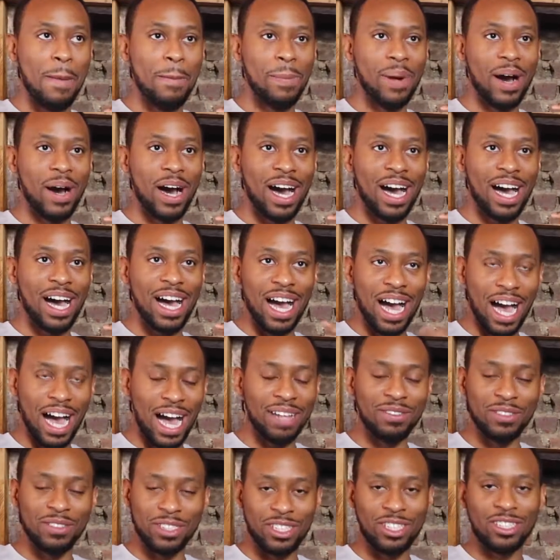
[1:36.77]
but
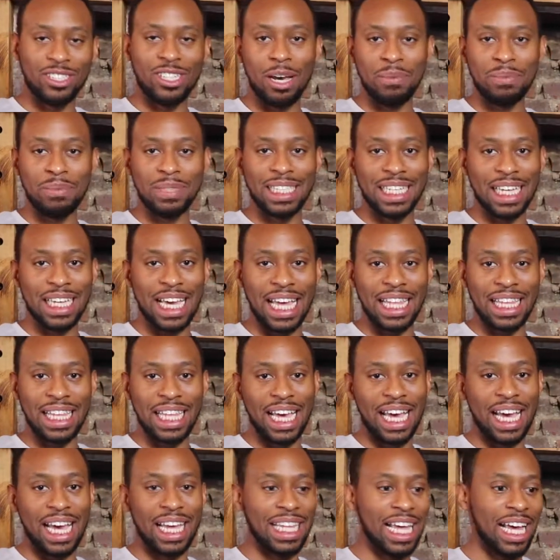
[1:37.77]
I was determined to get
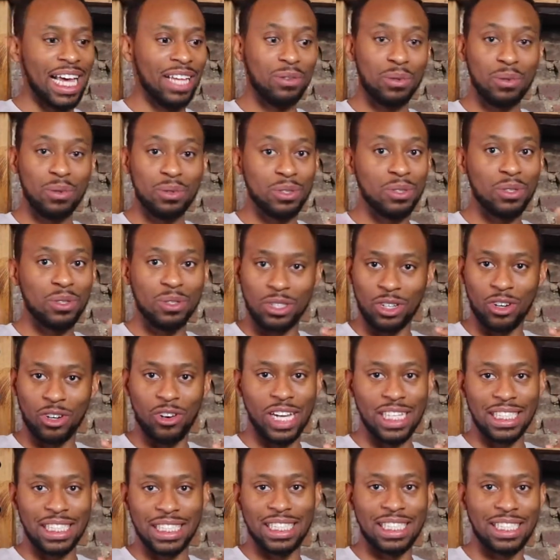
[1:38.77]
there and had all sorts of
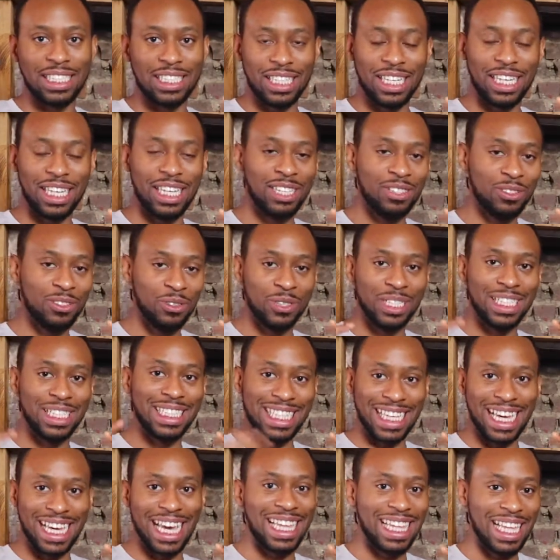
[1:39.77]
craziness in order
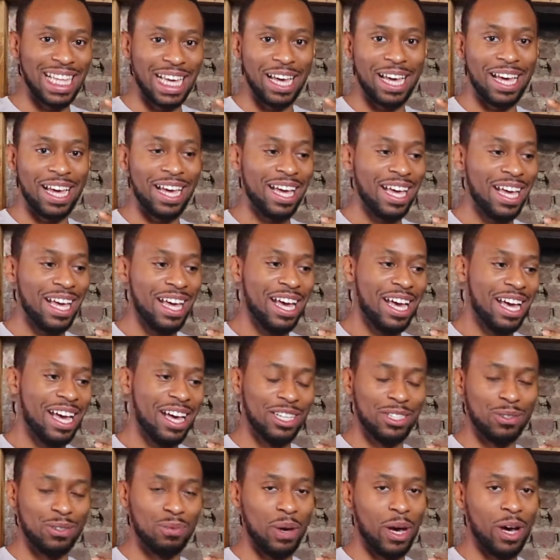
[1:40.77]
to get there
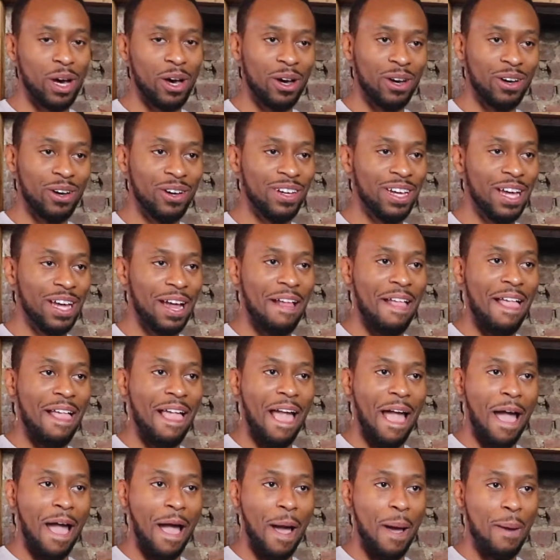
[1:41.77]
as well,
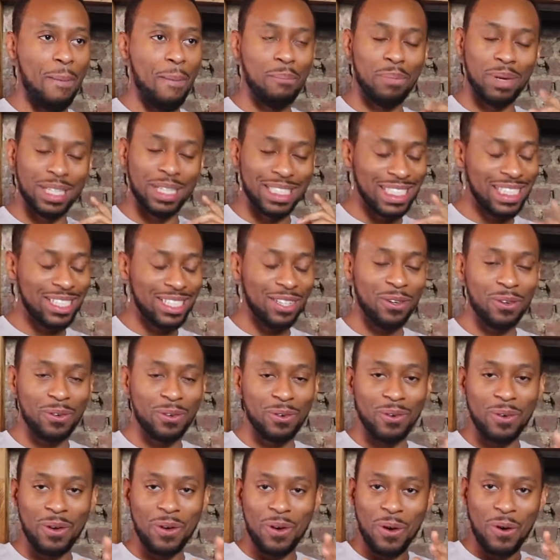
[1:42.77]
but
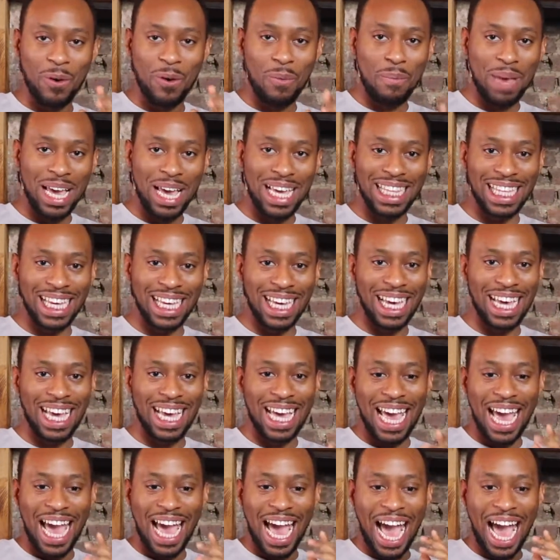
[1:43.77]
still made it.